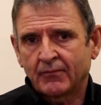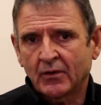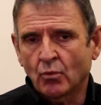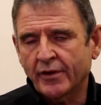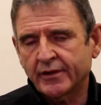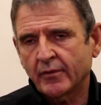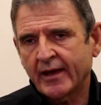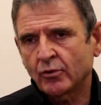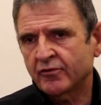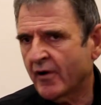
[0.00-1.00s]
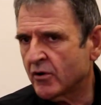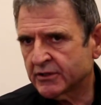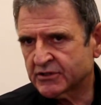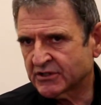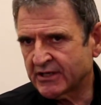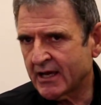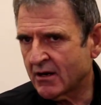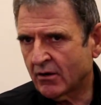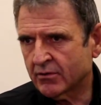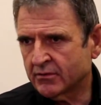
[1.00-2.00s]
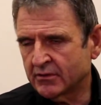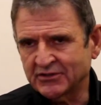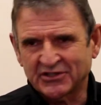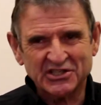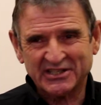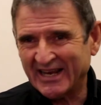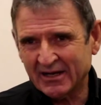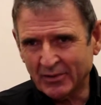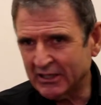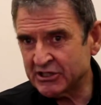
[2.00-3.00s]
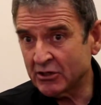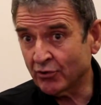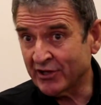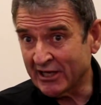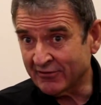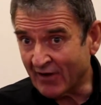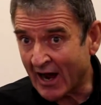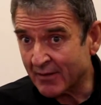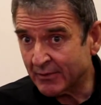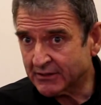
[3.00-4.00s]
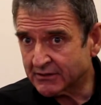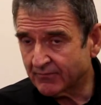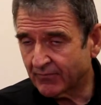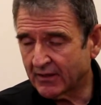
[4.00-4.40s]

whether they would focus, say, on sustainability or the environment,